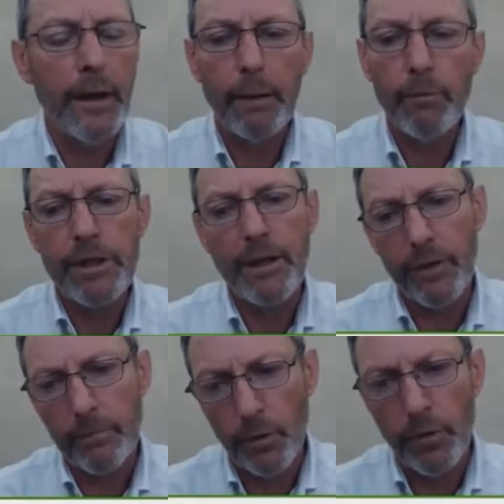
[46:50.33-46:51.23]
and was
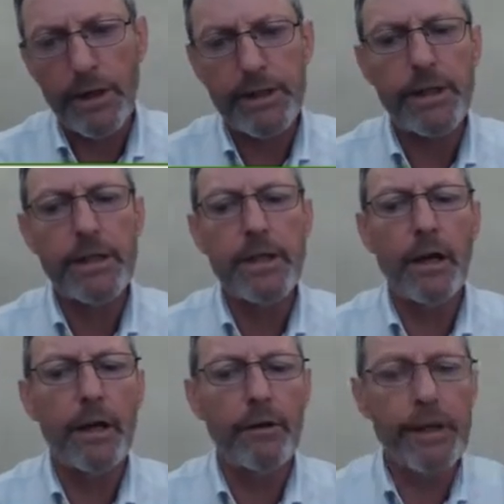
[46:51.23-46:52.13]
covering more or less the
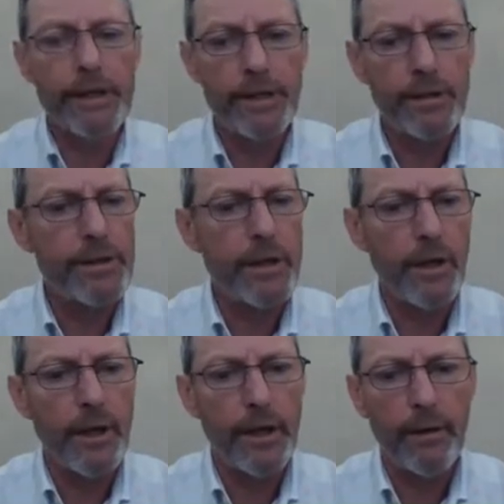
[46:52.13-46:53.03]
entire eastern
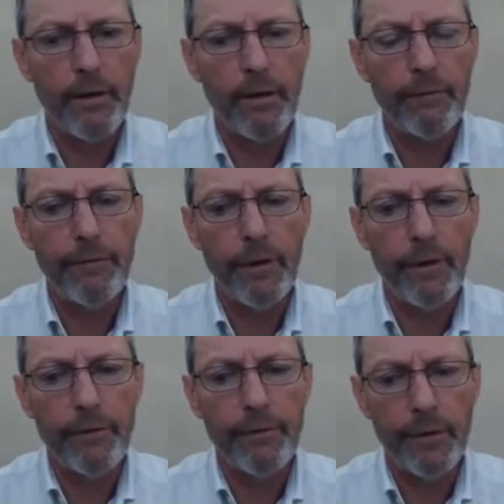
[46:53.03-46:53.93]
side of,
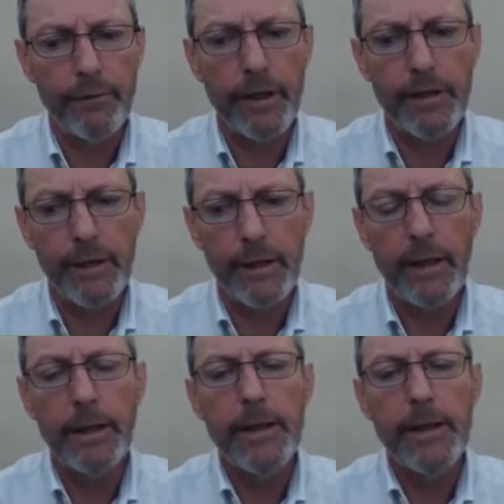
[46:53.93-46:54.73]
of, of Lundy.